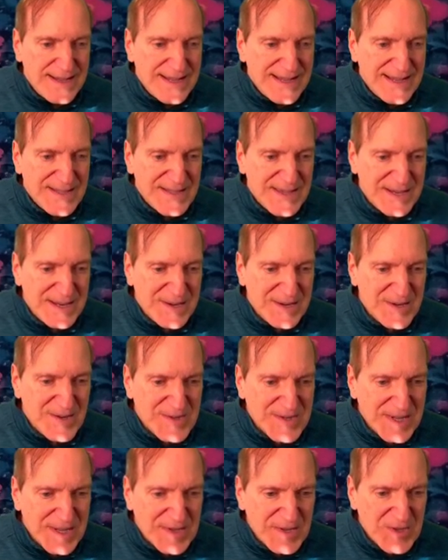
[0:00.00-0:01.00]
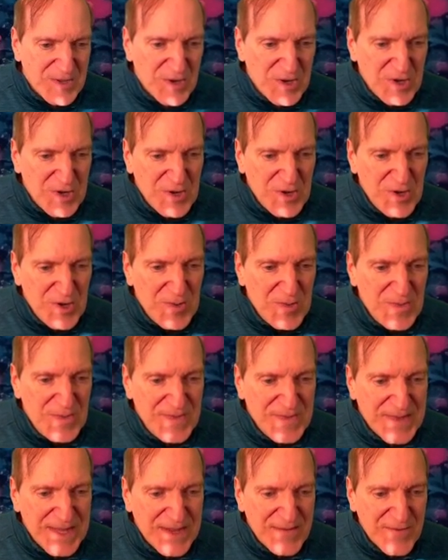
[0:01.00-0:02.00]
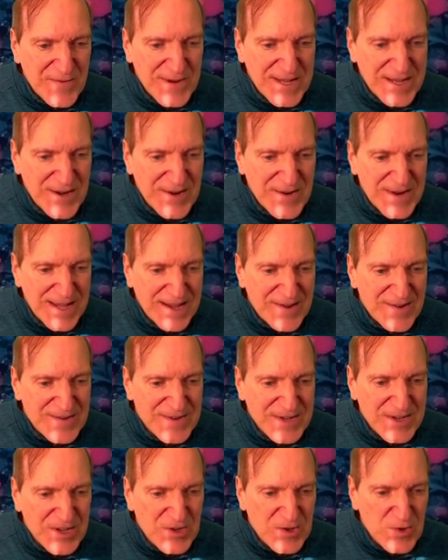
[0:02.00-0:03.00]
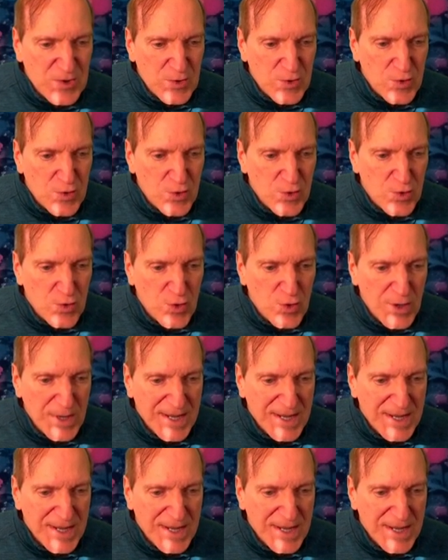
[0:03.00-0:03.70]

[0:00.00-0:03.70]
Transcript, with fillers: Then under system, if we go down to,